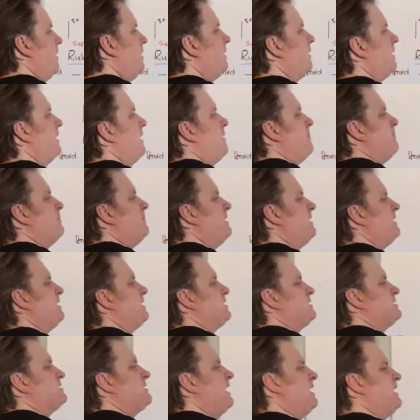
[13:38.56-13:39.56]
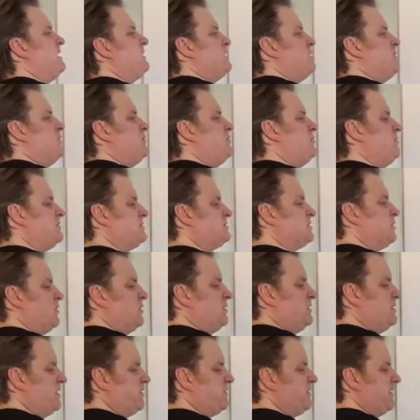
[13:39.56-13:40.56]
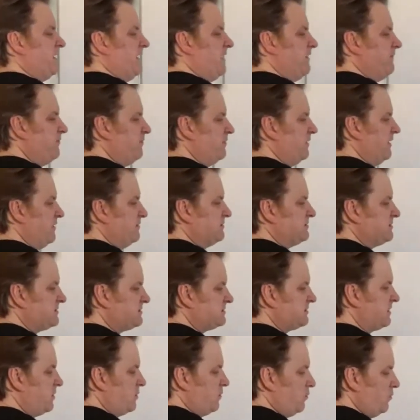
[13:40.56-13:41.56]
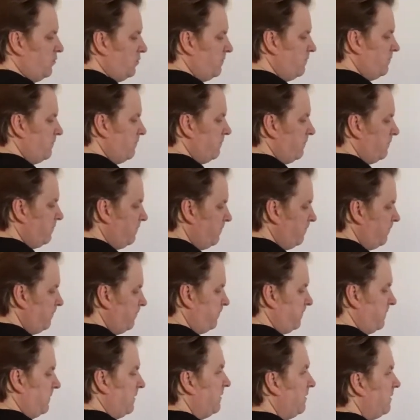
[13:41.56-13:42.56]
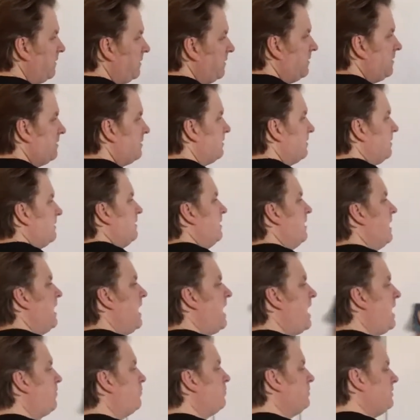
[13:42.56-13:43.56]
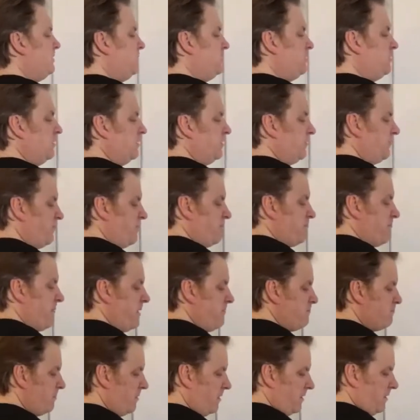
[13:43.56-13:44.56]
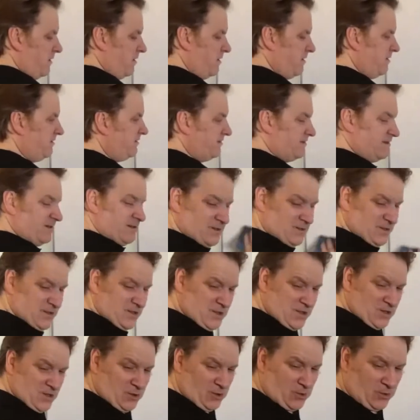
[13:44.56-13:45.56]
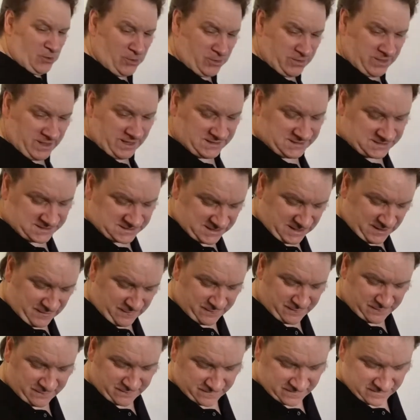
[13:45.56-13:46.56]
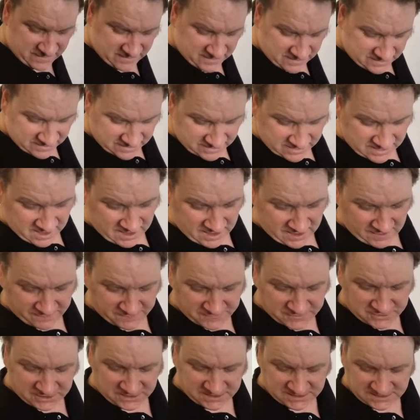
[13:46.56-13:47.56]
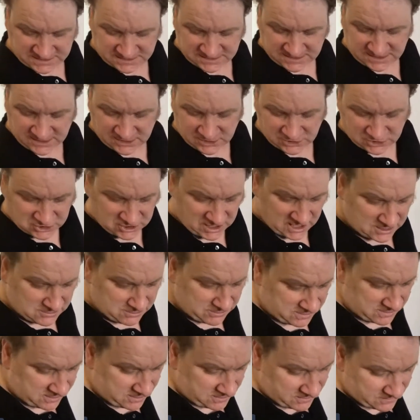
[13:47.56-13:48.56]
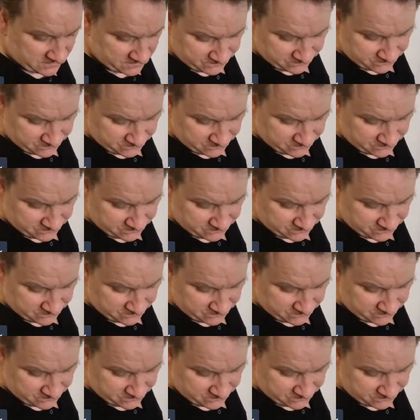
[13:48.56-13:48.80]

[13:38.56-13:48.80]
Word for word: let me take you to another level now. So, how are you going to remember all that stuff that I've just shared with you?